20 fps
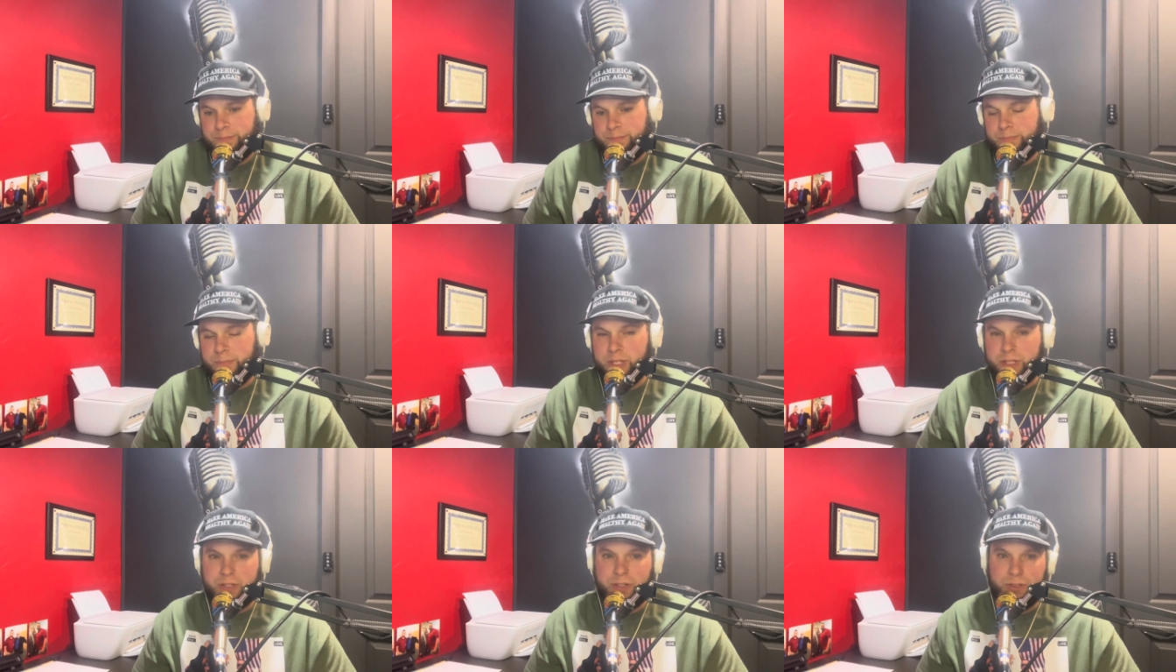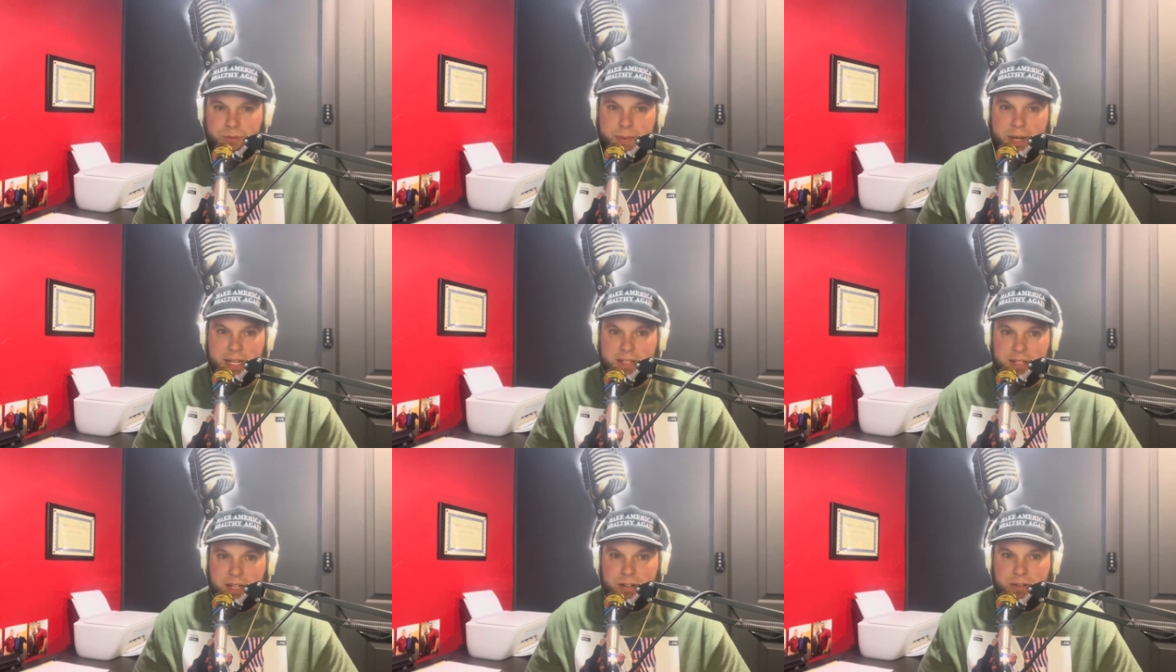This goes
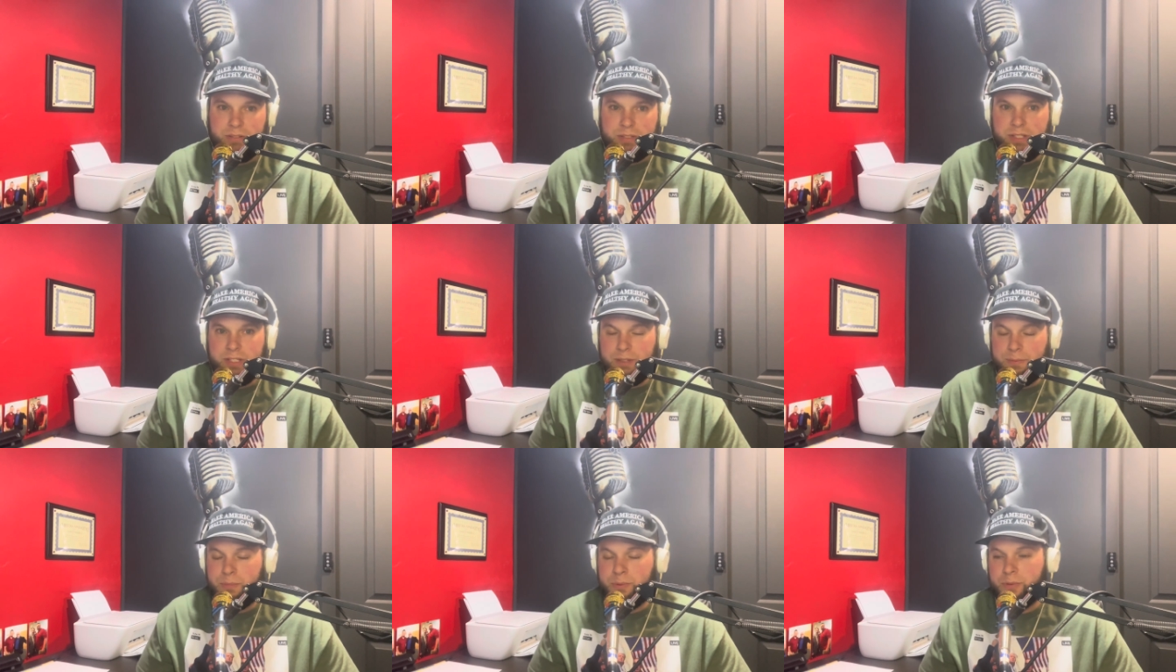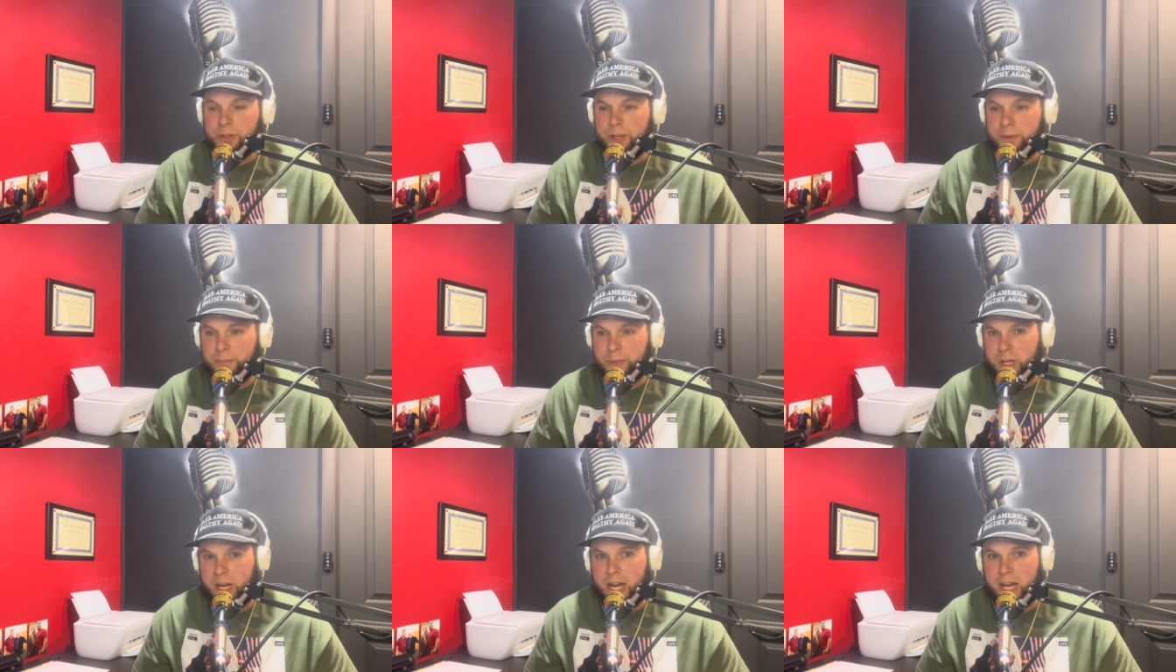back to I don't see a point,
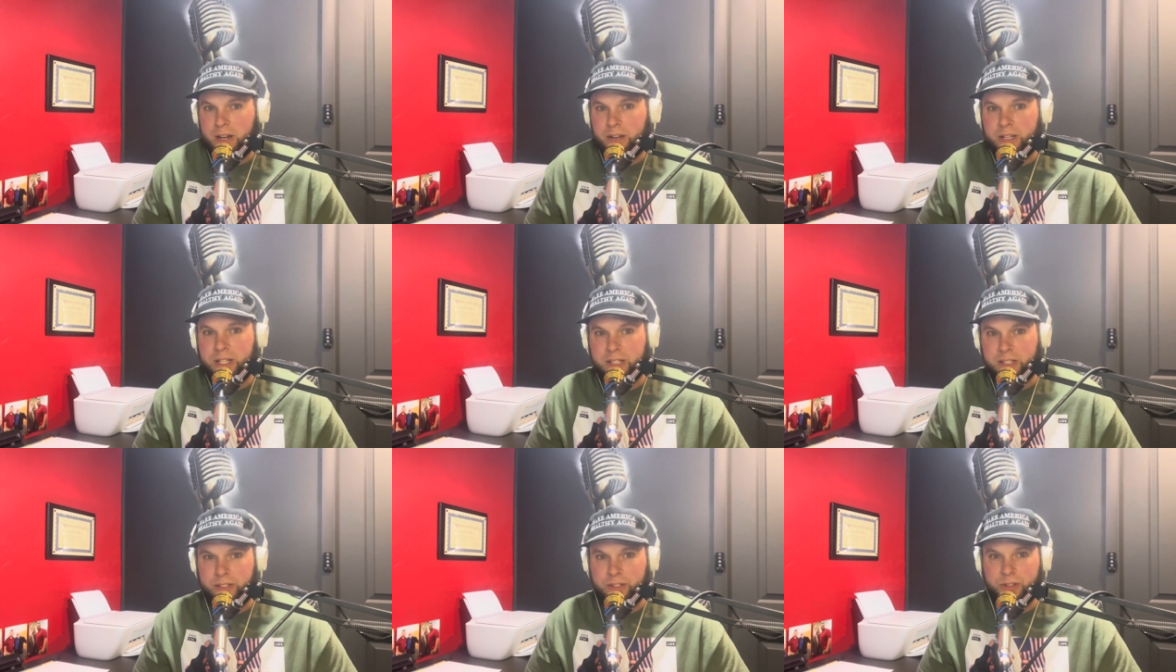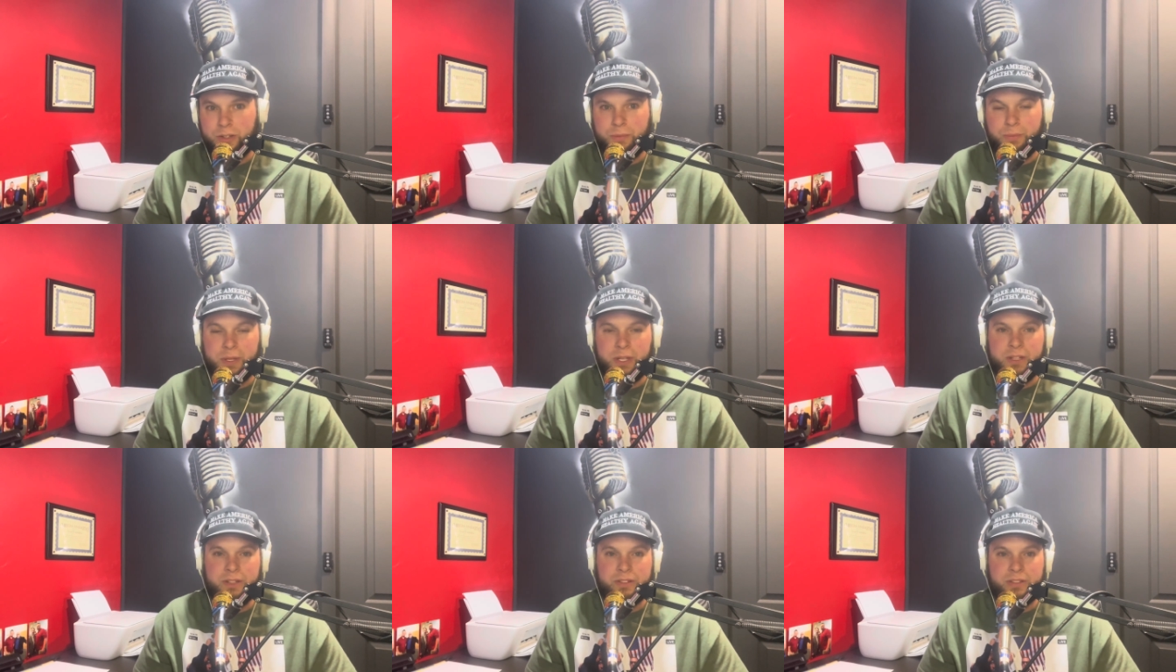but I don't need to do it
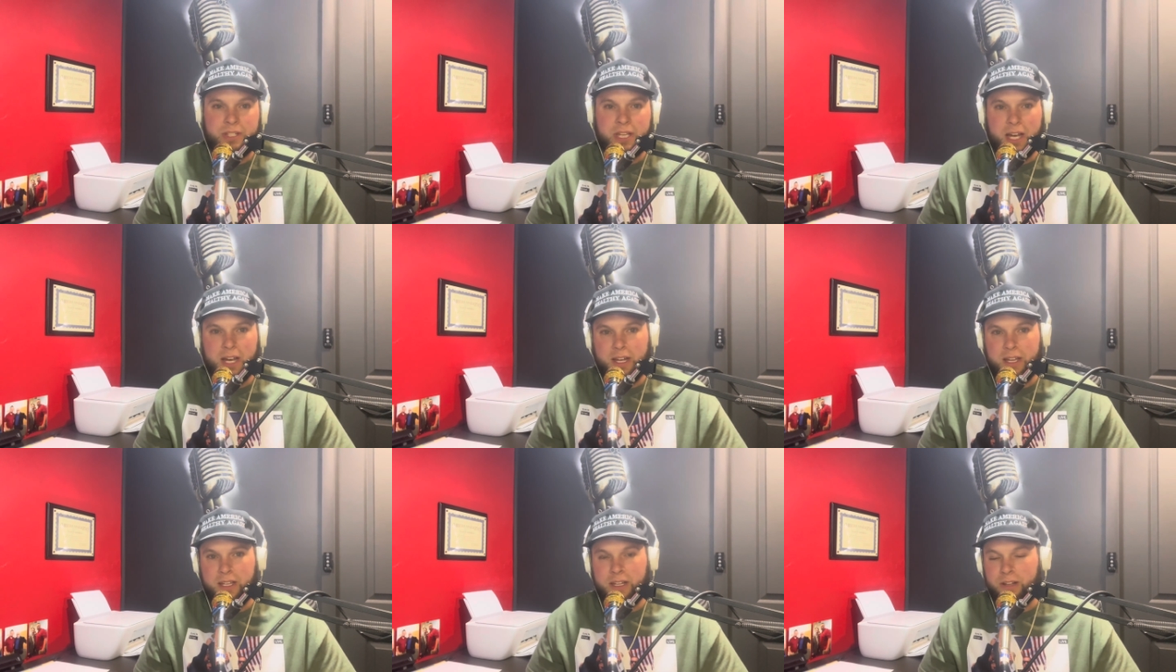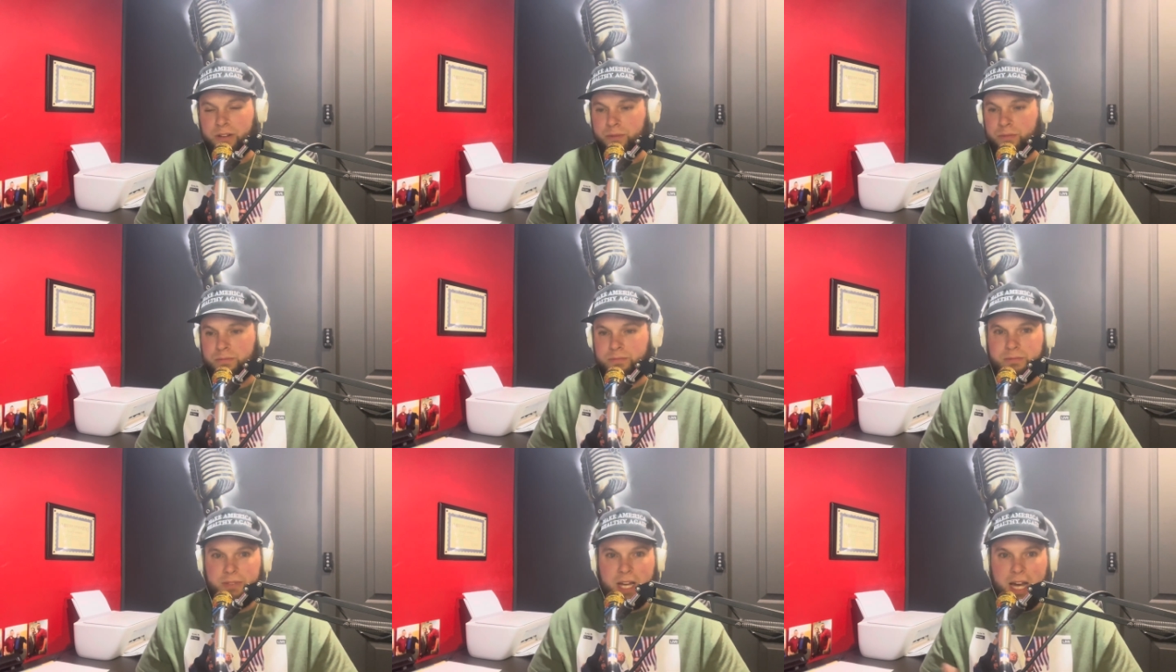because God, you know,
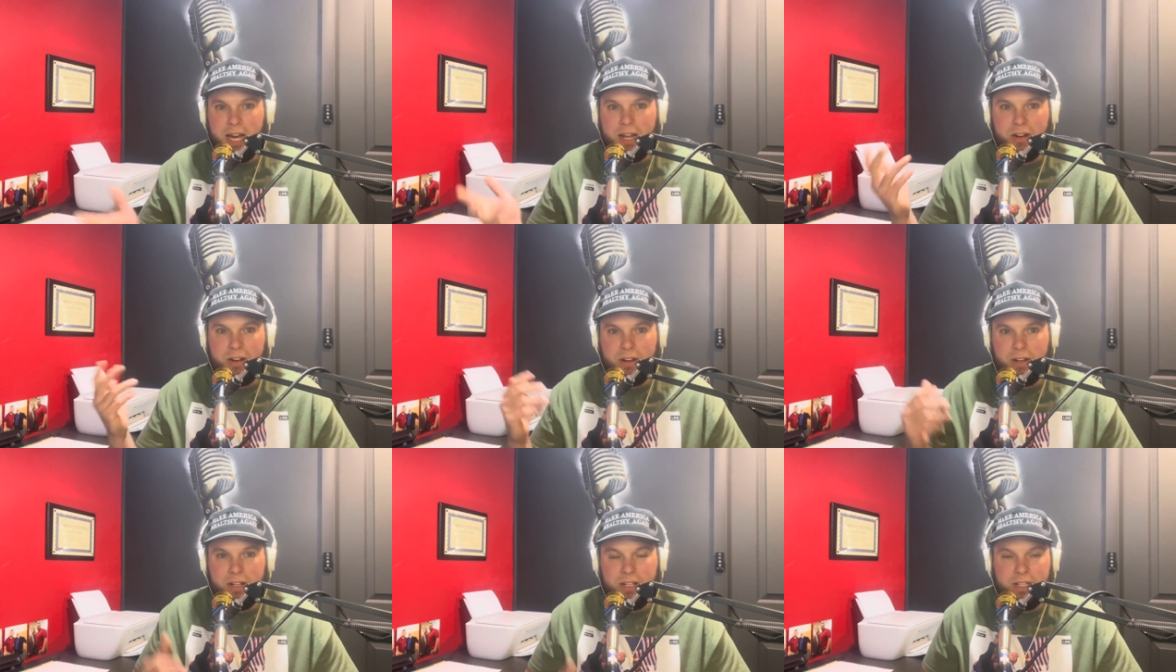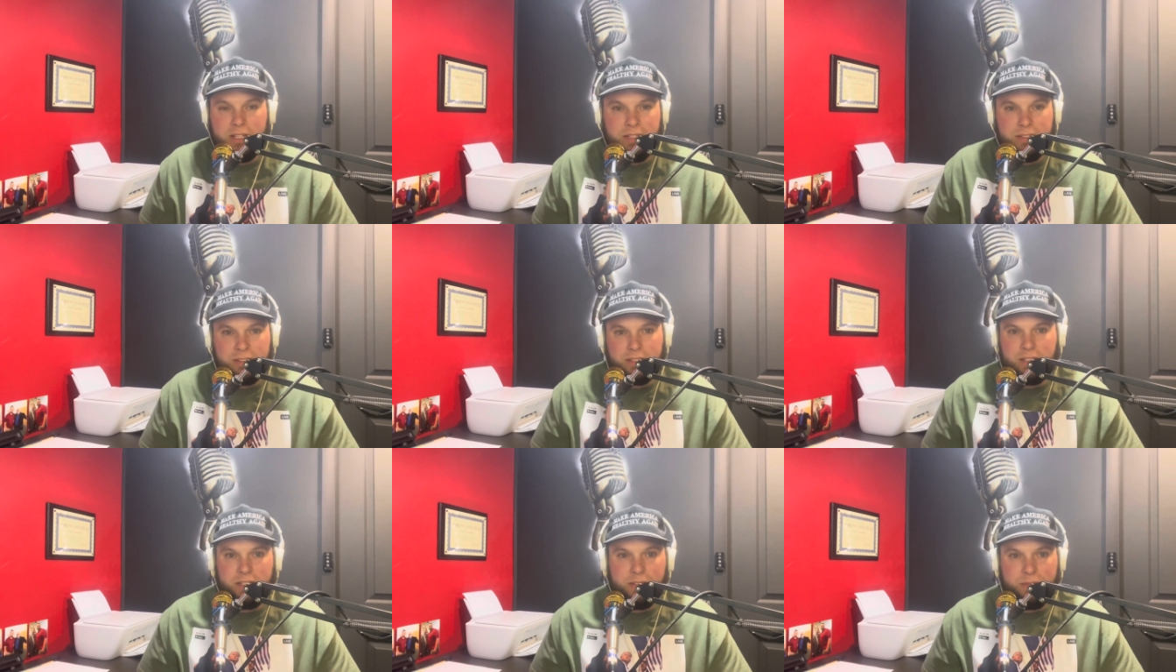God already
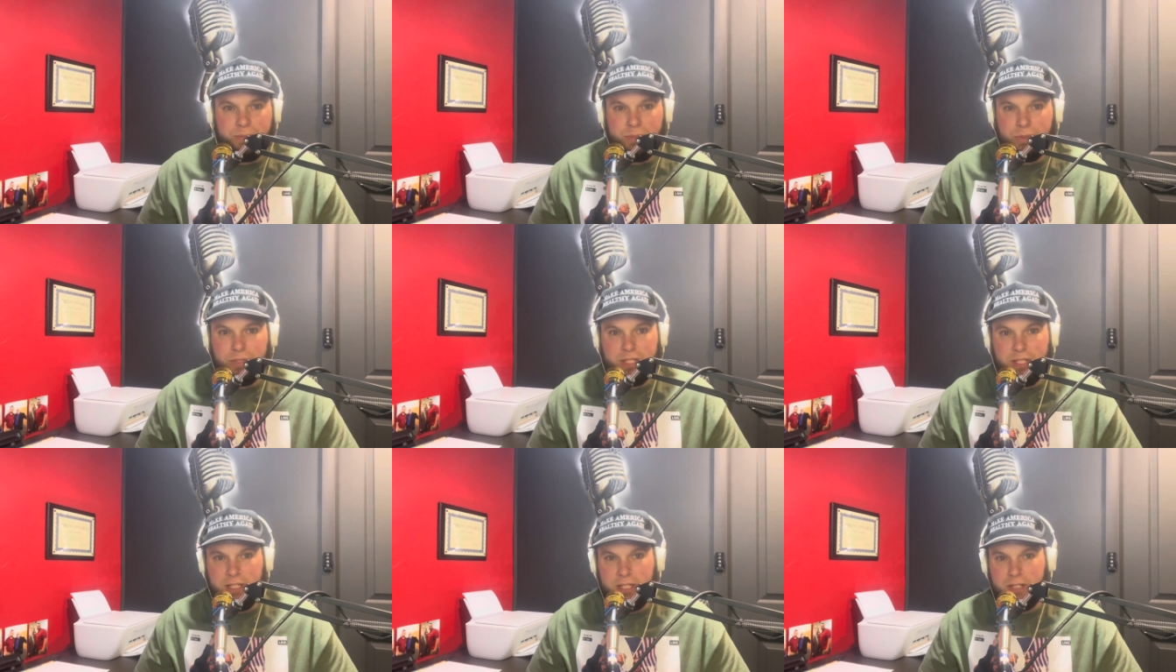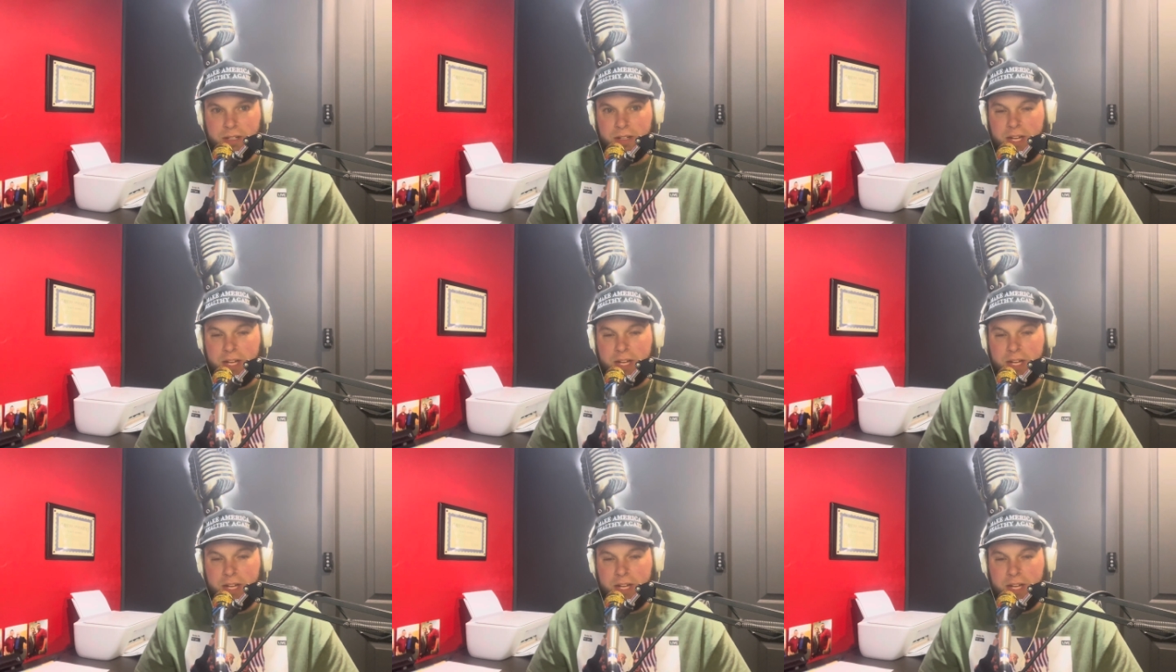is going to appoint, you know,